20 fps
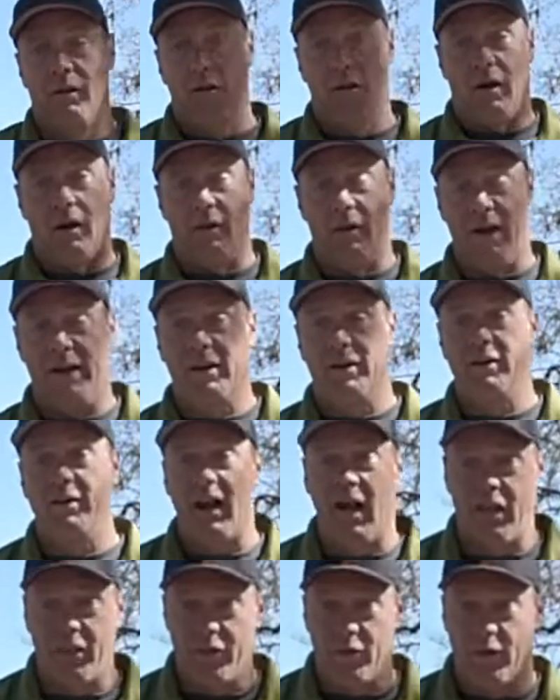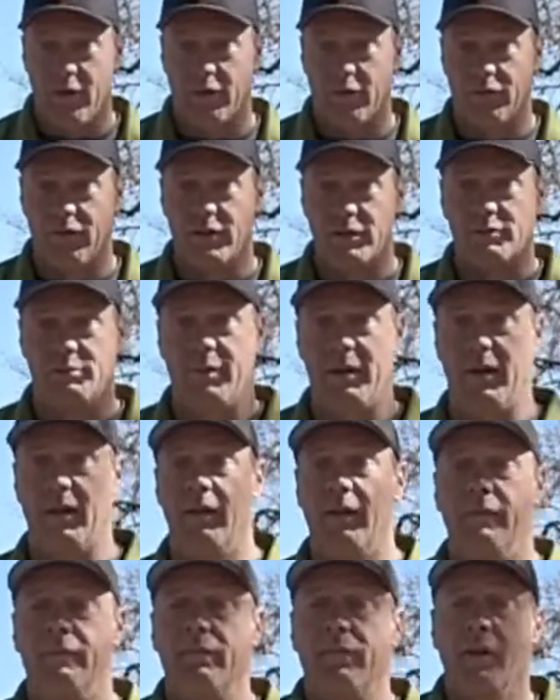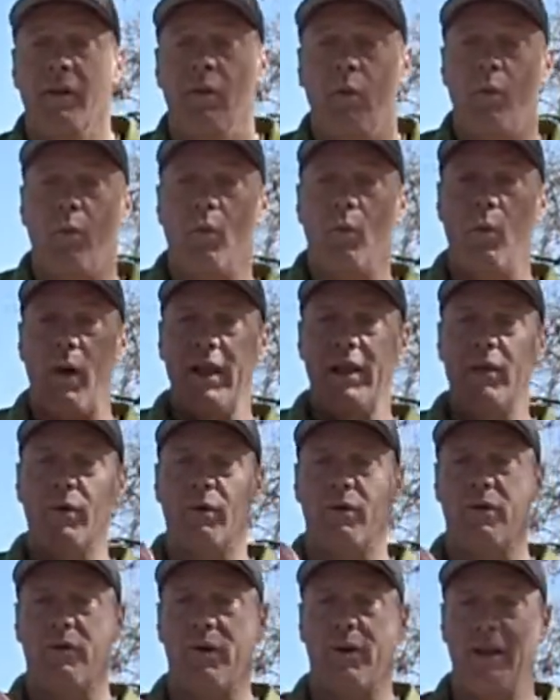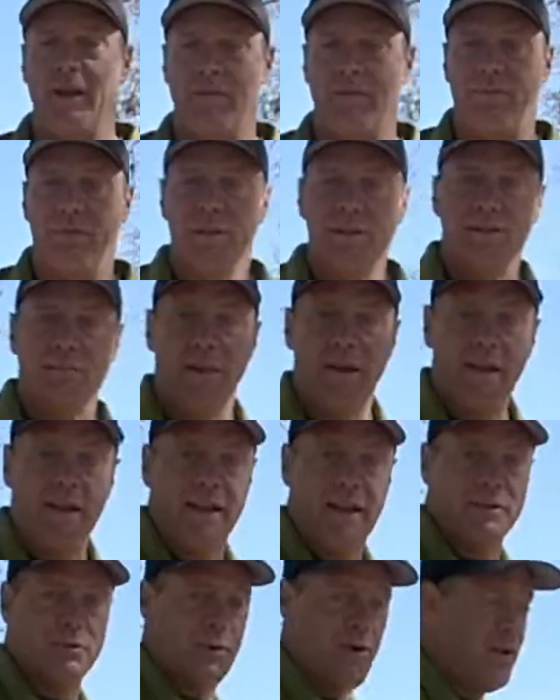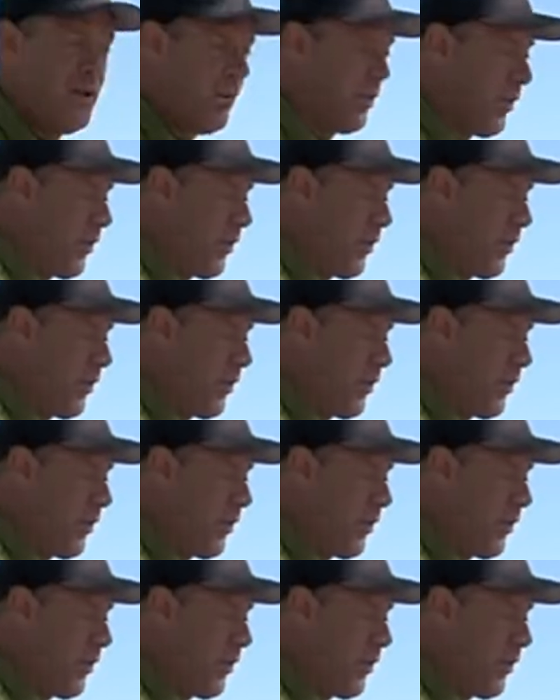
All right, you're not throwing a frisbee. When you were throwing a frisbee is when you were